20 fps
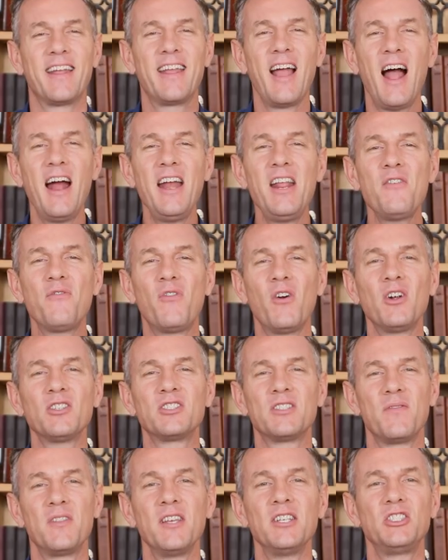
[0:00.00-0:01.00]
The guiding
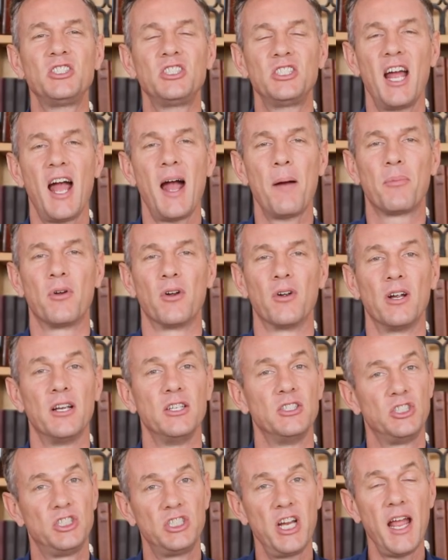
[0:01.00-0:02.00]
verse of this chapter
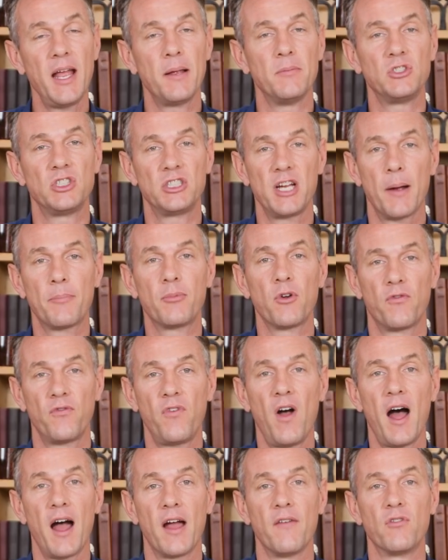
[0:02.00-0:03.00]
is James chapter
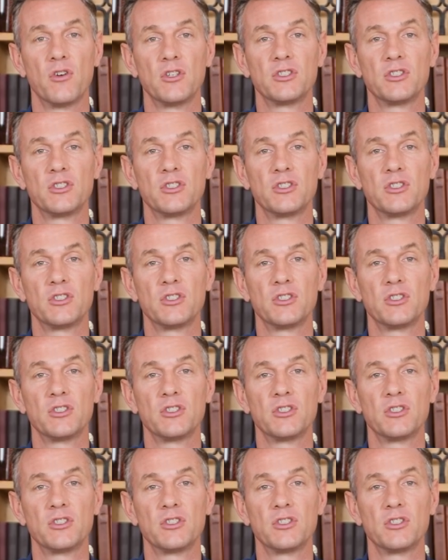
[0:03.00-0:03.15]
5,